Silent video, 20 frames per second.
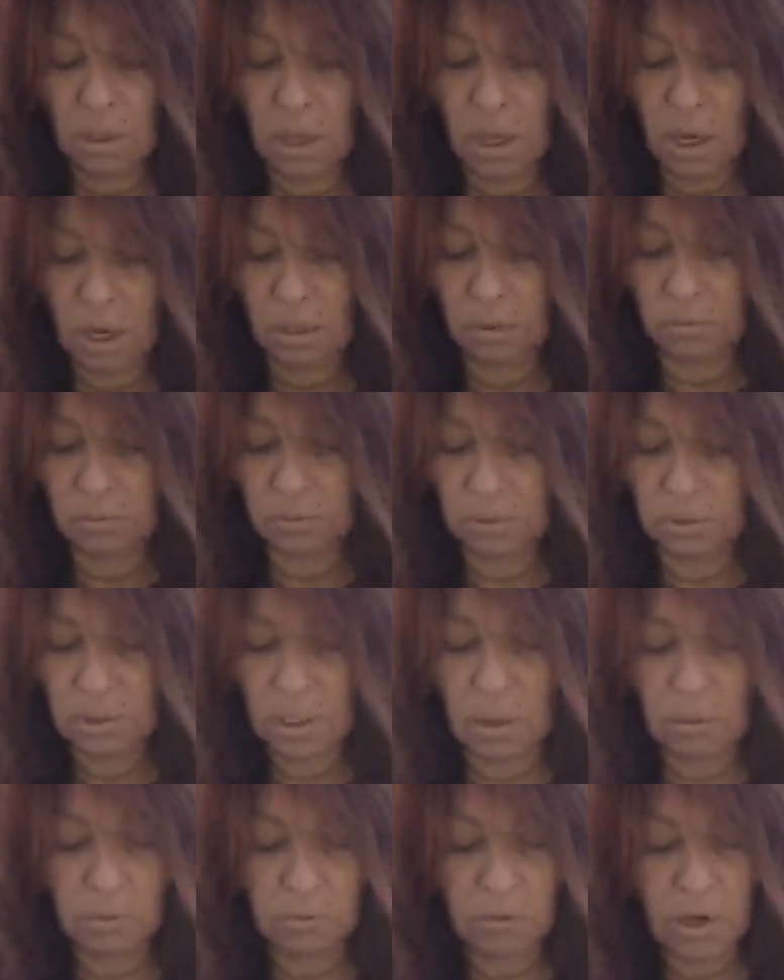Yeah, and
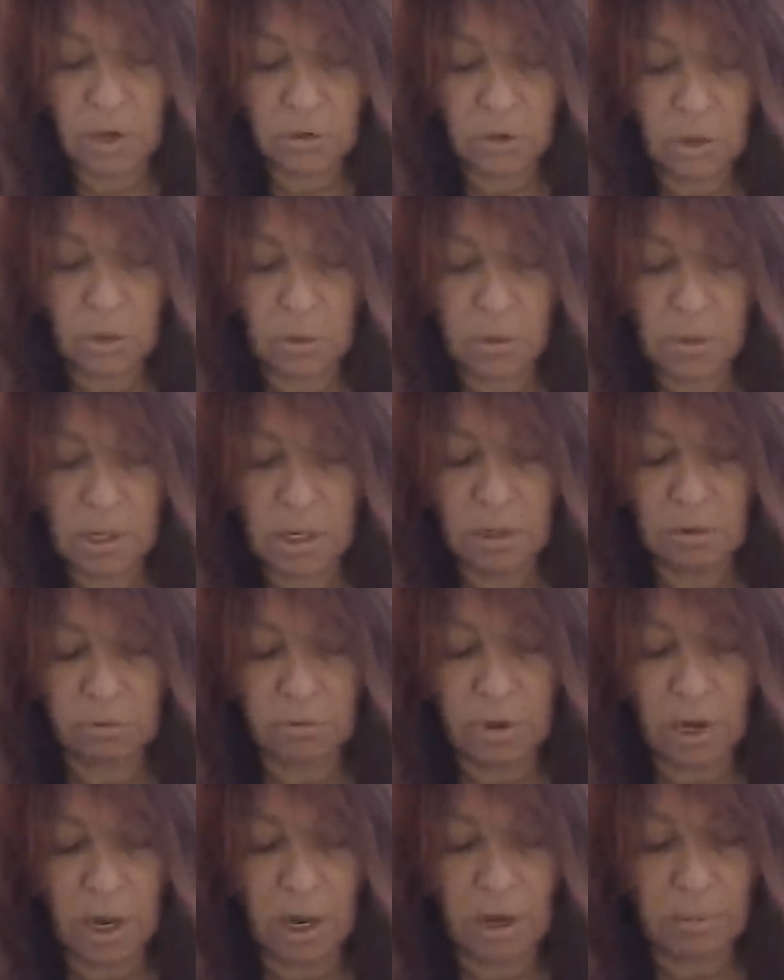now we've got the Queen
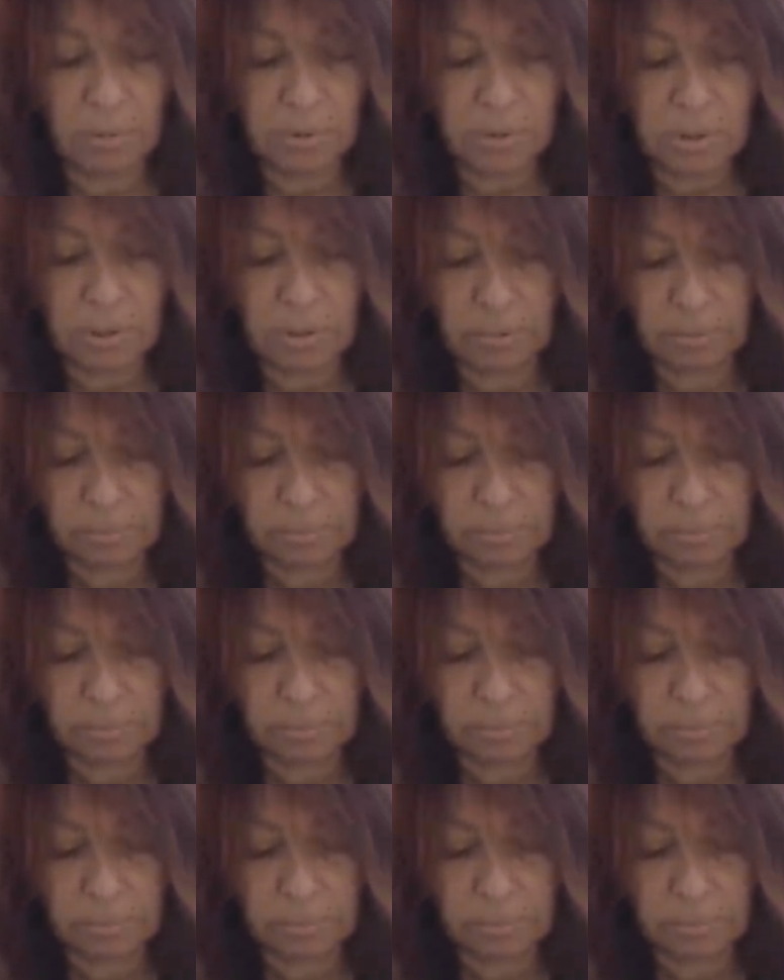of Cups.